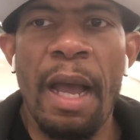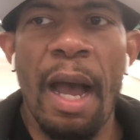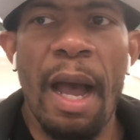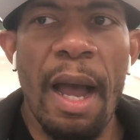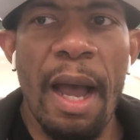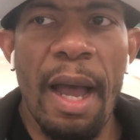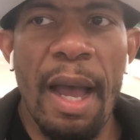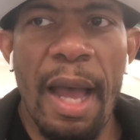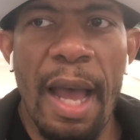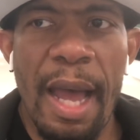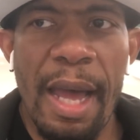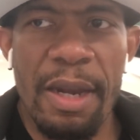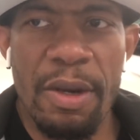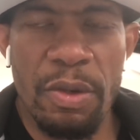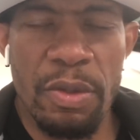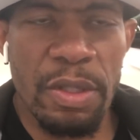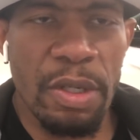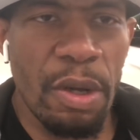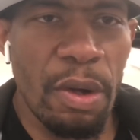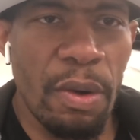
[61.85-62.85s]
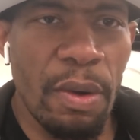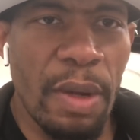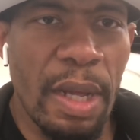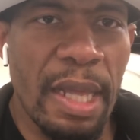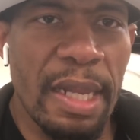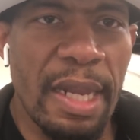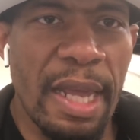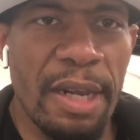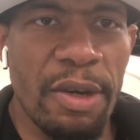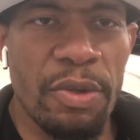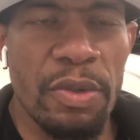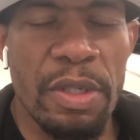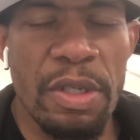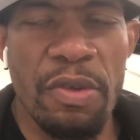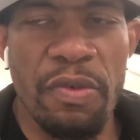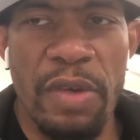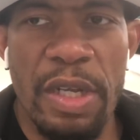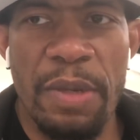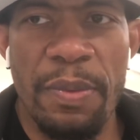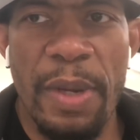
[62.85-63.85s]
I don't know, and I don't
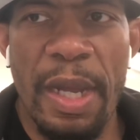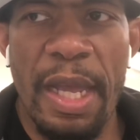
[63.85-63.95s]
agree